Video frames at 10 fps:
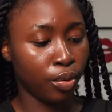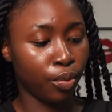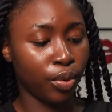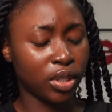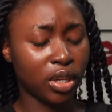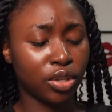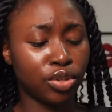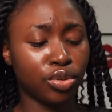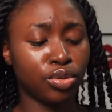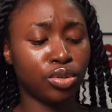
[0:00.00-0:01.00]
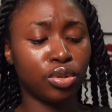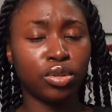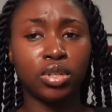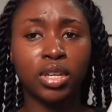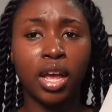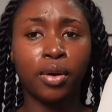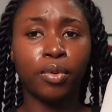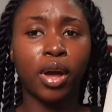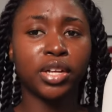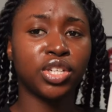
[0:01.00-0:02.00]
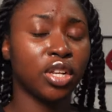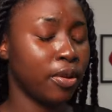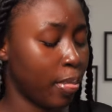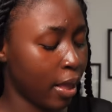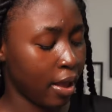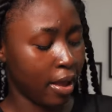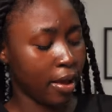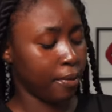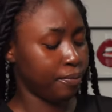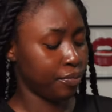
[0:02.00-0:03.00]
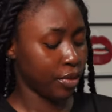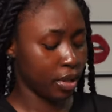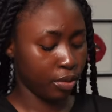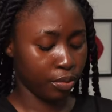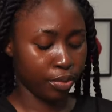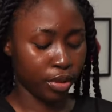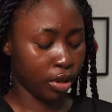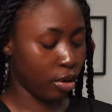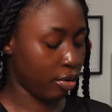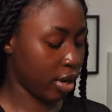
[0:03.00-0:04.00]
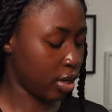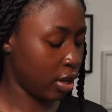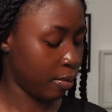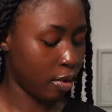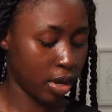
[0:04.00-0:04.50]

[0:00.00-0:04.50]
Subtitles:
winter shoes, so to say. I will actually put the correct name